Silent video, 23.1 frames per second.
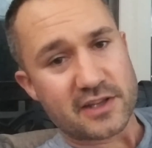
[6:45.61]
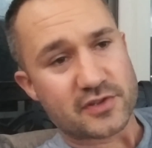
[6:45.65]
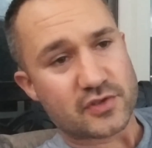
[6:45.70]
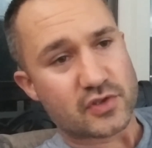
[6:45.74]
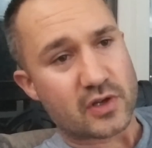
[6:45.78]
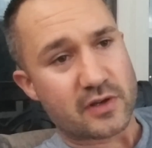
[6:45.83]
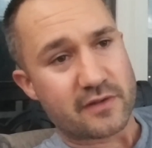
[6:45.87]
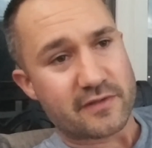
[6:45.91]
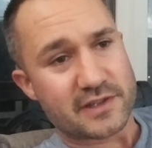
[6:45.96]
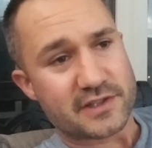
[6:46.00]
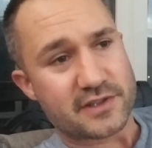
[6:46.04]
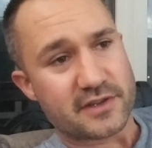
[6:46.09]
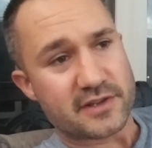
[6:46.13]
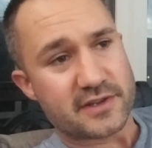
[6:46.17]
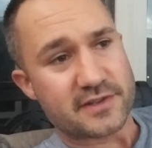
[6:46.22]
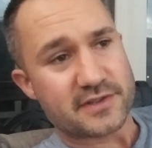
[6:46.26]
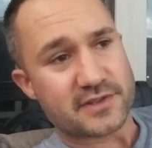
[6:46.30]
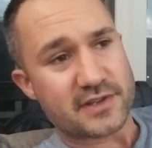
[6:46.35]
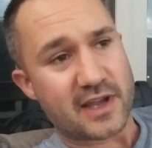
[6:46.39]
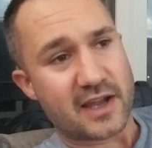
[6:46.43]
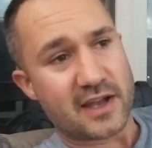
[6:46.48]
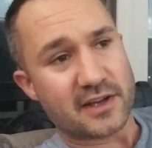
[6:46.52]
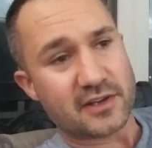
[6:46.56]

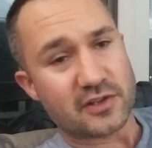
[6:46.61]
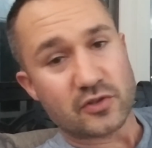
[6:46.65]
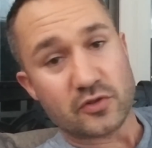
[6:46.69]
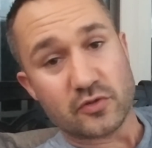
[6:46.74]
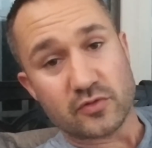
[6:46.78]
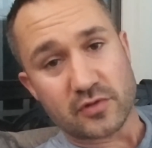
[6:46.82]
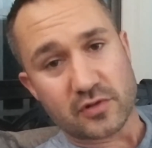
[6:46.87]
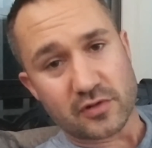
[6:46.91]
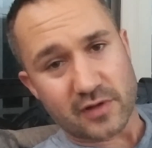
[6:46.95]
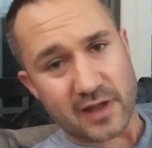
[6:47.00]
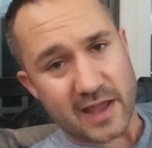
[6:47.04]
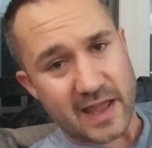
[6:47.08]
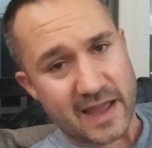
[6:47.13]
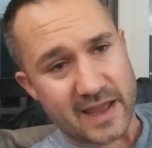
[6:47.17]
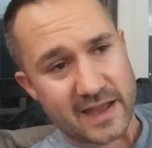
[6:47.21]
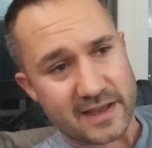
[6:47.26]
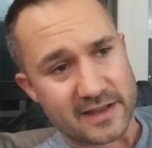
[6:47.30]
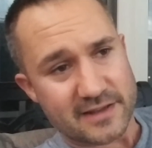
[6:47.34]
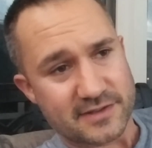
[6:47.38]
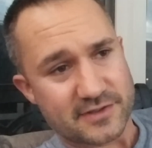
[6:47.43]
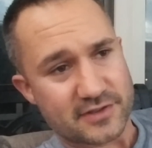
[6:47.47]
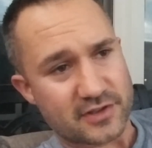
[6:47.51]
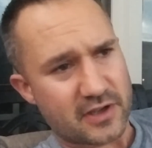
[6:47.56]
services, on Google
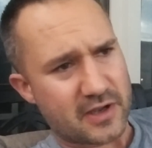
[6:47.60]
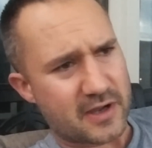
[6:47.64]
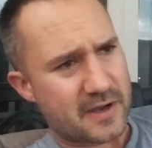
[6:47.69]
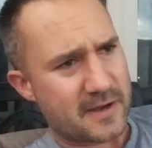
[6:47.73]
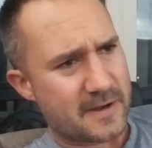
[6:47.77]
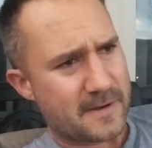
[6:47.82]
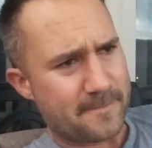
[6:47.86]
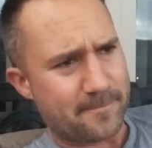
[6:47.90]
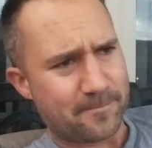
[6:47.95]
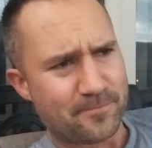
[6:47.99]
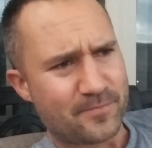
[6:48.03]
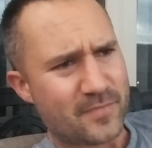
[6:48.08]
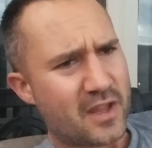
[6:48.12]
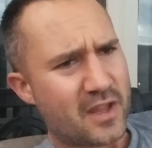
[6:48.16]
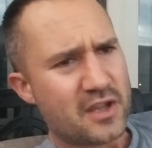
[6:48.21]
ads, um,